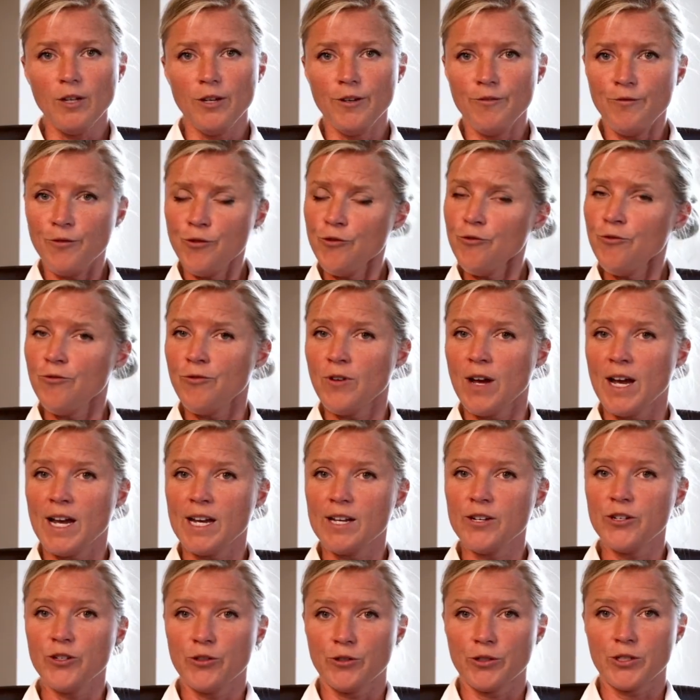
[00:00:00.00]
If you
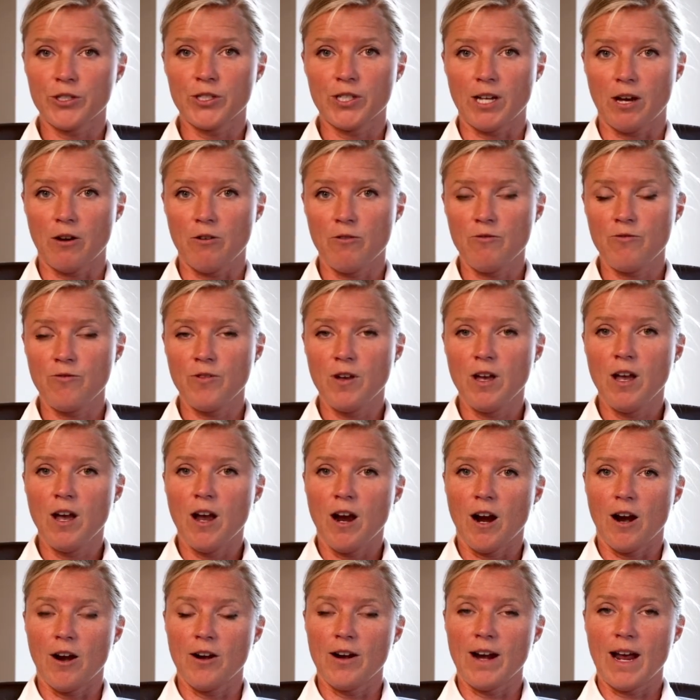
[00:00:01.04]
find yourself
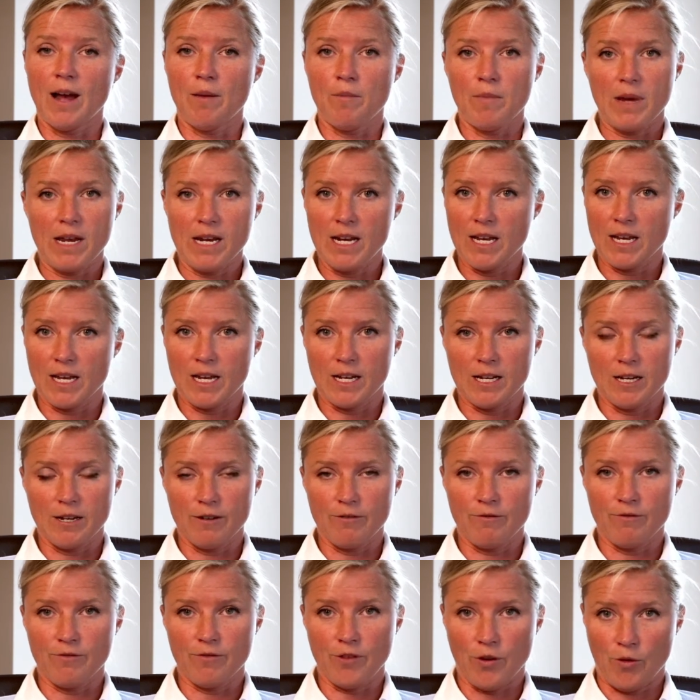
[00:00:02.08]
are not meeting any
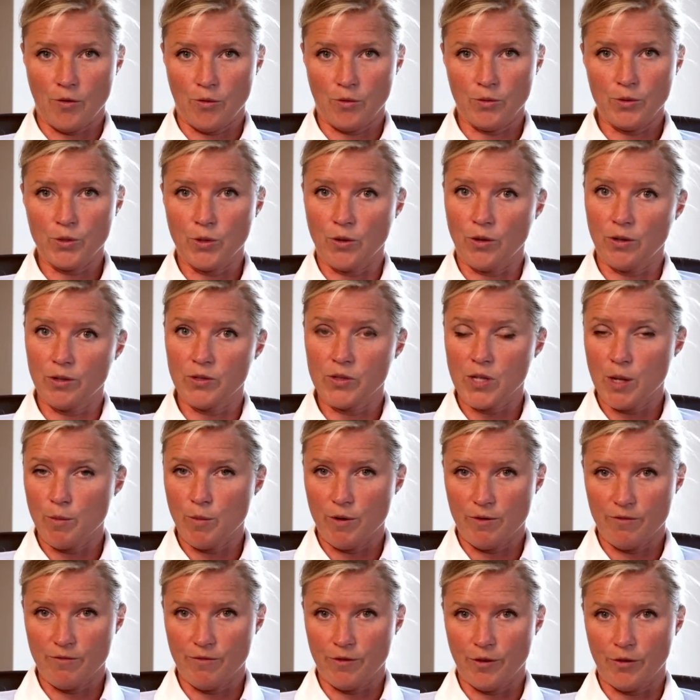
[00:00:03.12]
of those or
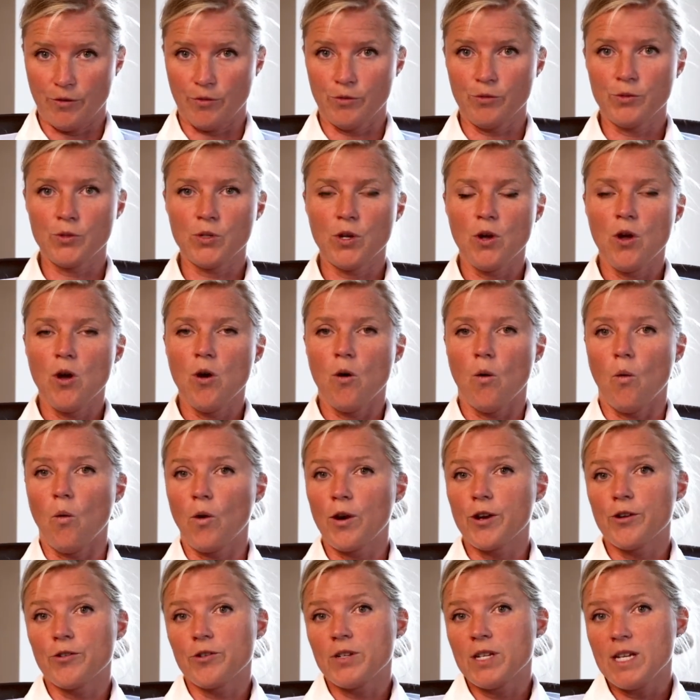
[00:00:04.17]
some of those,
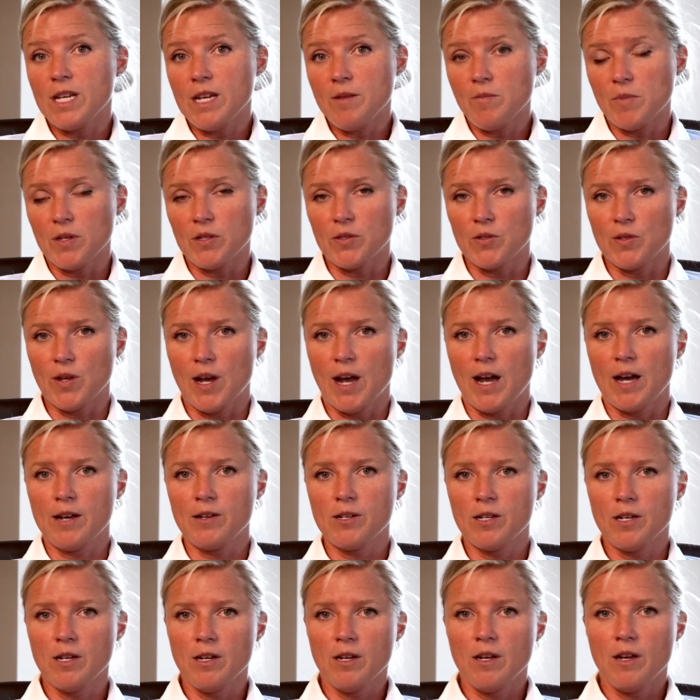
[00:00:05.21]
or your team is
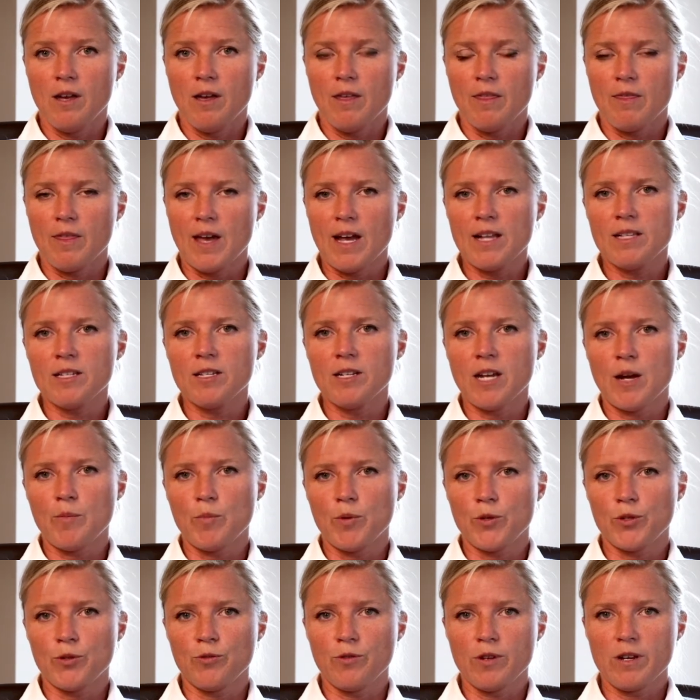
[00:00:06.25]
not, that's an
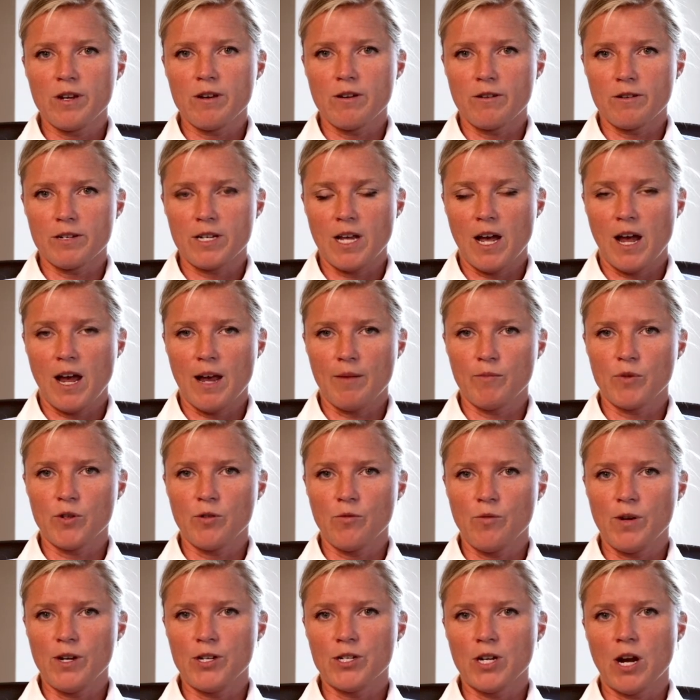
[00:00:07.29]
opportunity or time
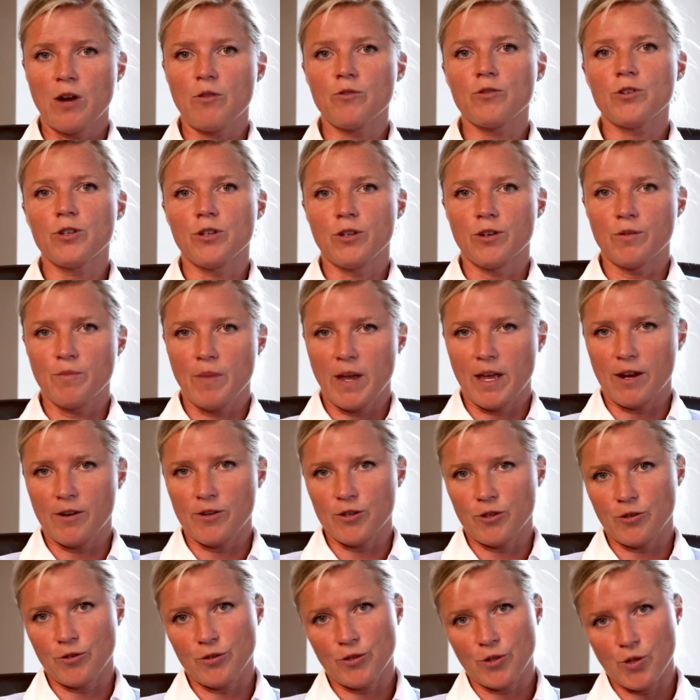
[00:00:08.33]
to reach out to your
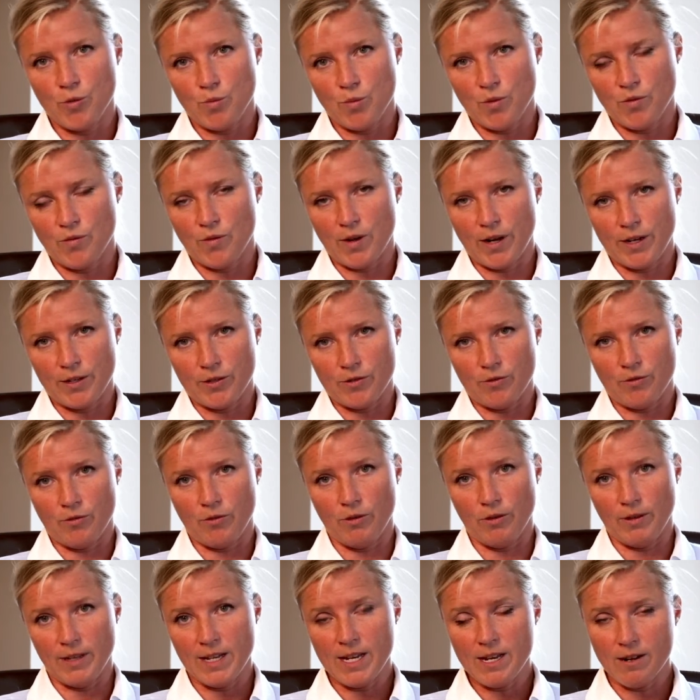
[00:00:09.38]
manager, supervisor,
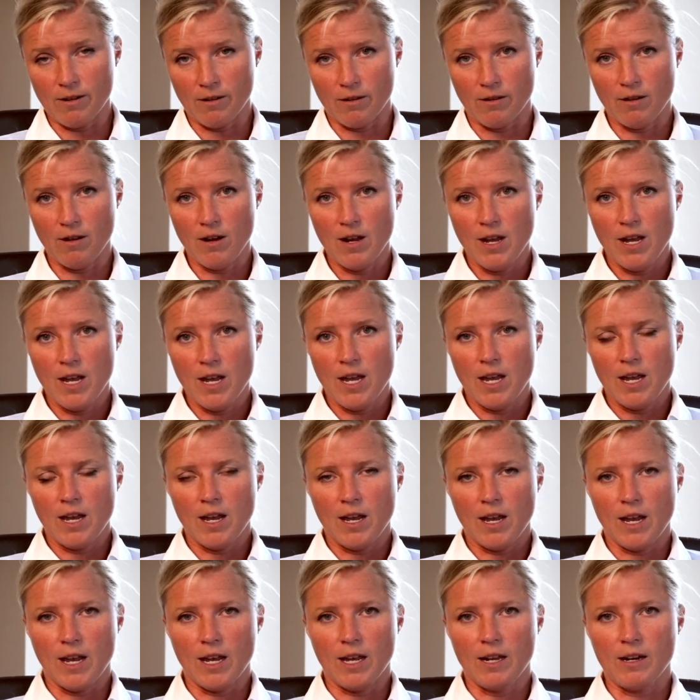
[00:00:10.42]
or leader
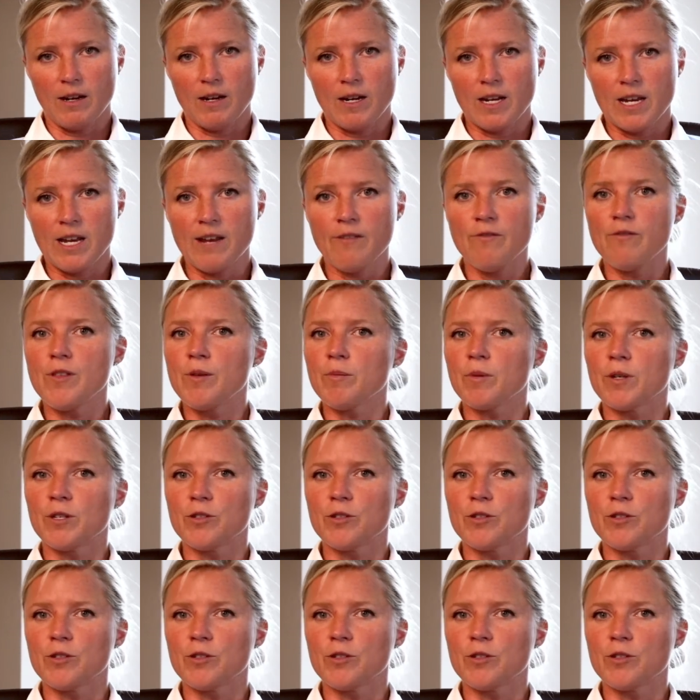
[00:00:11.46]
and give them